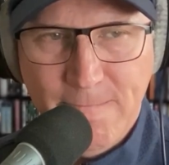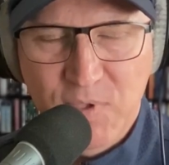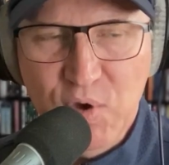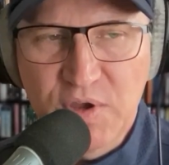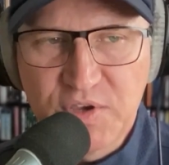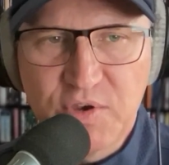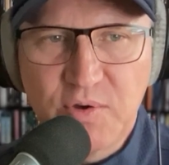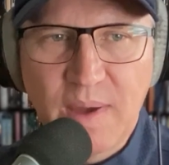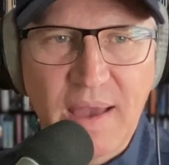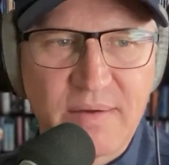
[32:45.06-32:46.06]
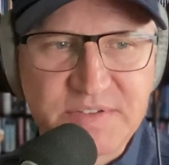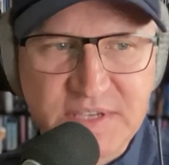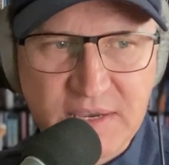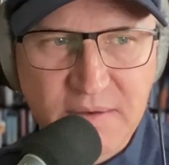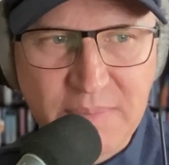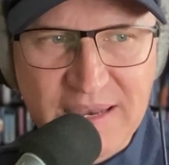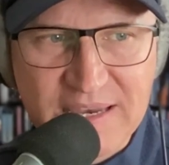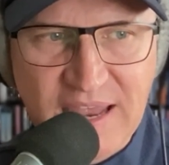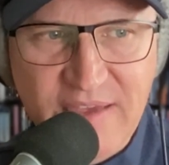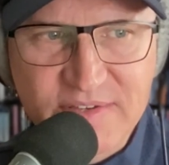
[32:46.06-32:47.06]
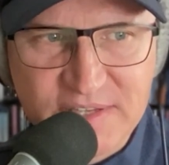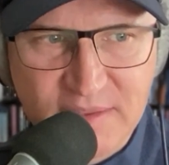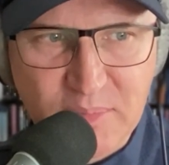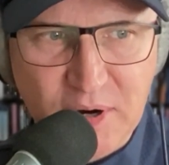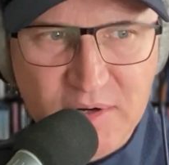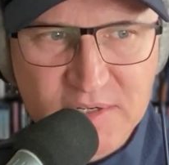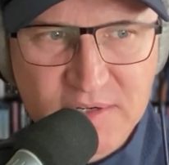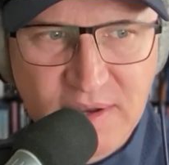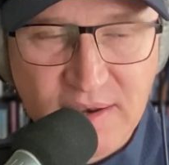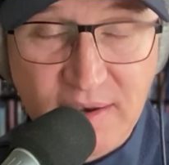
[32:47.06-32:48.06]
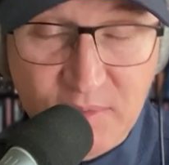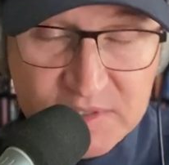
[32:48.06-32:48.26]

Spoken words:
Could you have seen Betty Davis in the part? It was